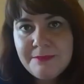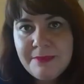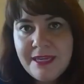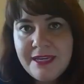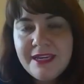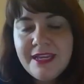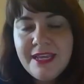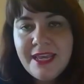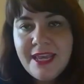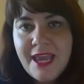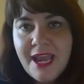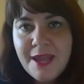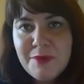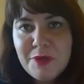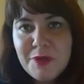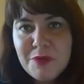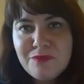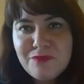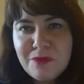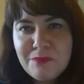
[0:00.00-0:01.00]
but I'm
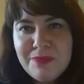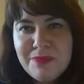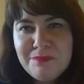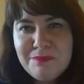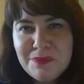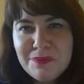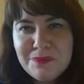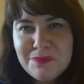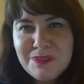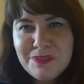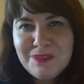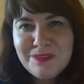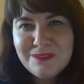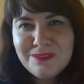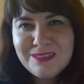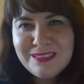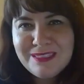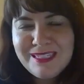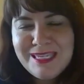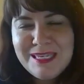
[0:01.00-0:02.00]
hopeful people will
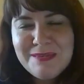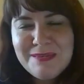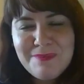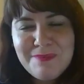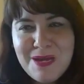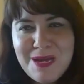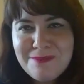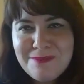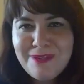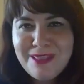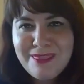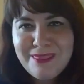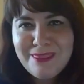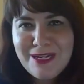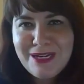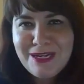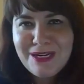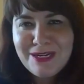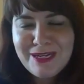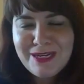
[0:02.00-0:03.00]
keep on with
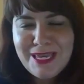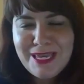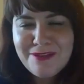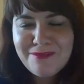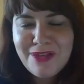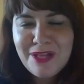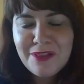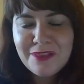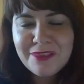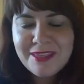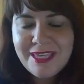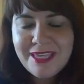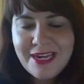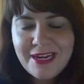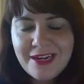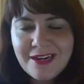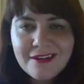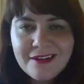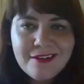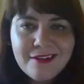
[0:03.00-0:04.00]
their kind of
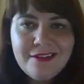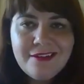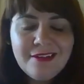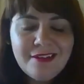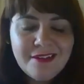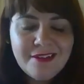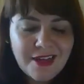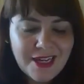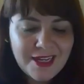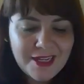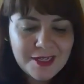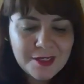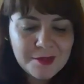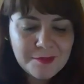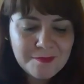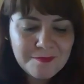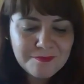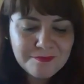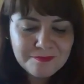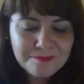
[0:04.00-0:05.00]
healthcare
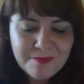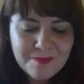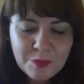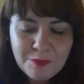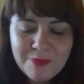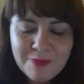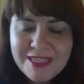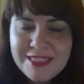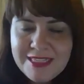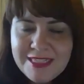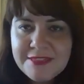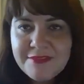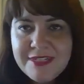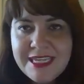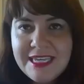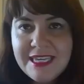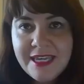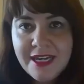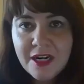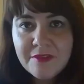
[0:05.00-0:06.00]
ways of
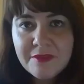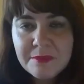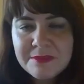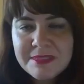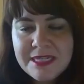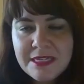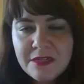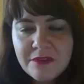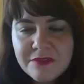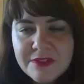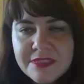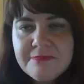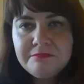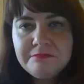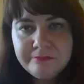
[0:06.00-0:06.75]
taking care of themselves.